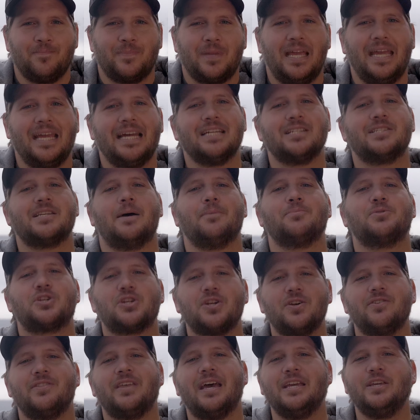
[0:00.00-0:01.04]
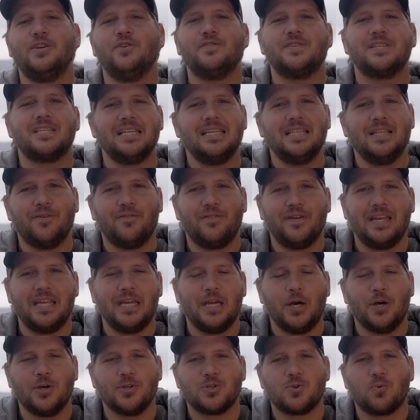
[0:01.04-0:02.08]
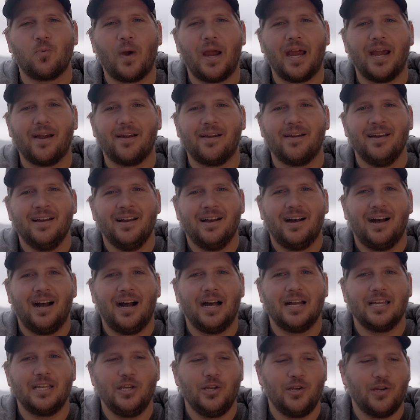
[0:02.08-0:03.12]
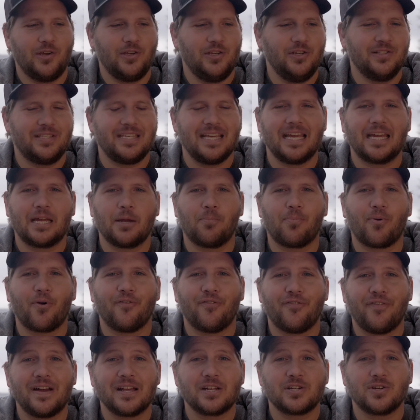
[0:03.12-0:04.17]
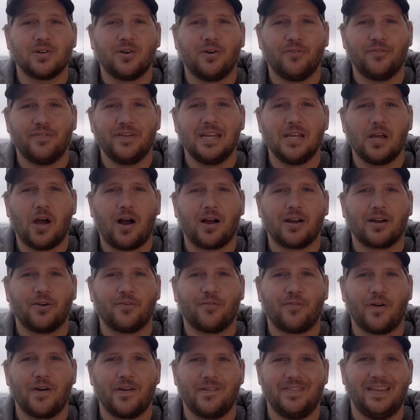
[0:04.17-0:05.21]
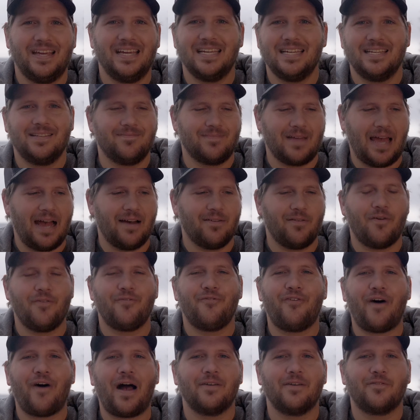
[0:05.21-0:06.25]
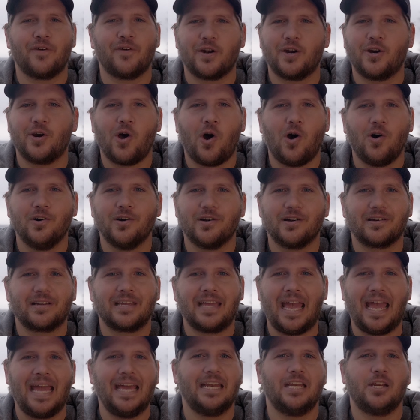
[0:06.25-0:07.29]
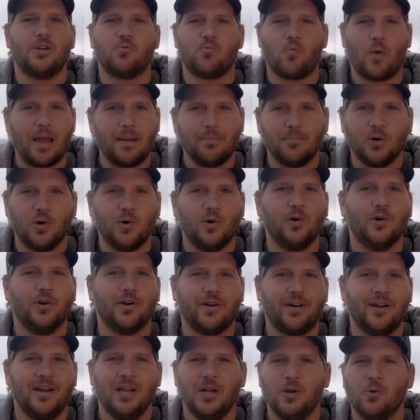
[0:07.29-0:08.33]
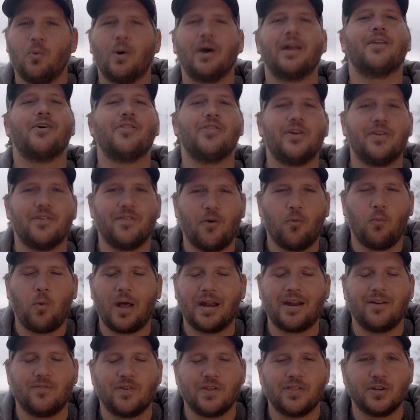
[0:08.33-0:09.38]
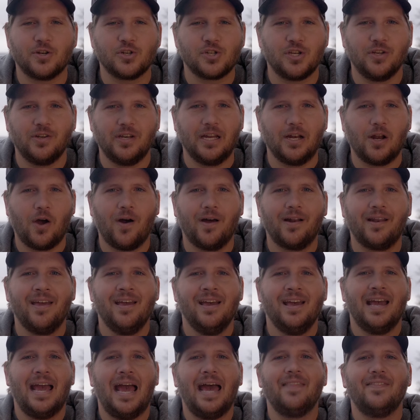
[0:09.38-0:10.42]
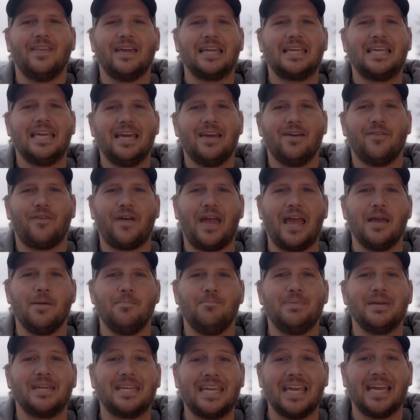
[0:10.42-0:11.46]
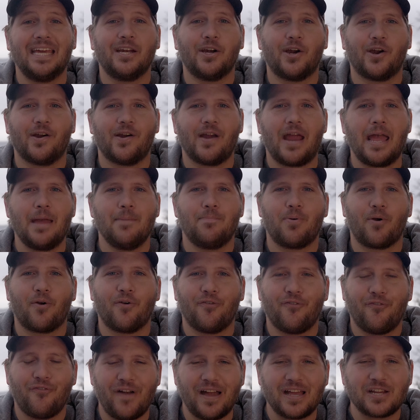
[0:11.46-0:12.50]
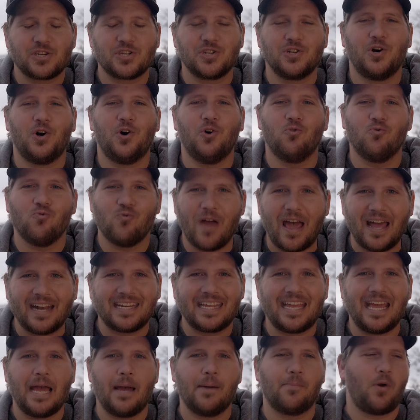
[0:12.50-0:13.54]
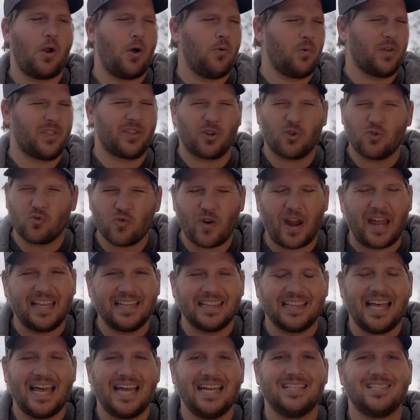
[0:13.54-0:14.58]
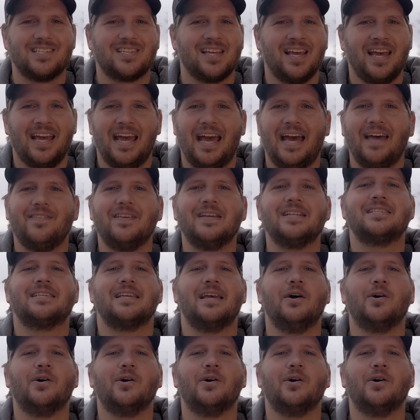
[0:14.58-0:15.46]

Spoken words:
And I'm sure that you've seen the videos where, you know, you take a professional videographer and they have a $500 Canon Rebel or whatever they're shooting on, and they give a beginner a professional red camera with a great lens, and they say,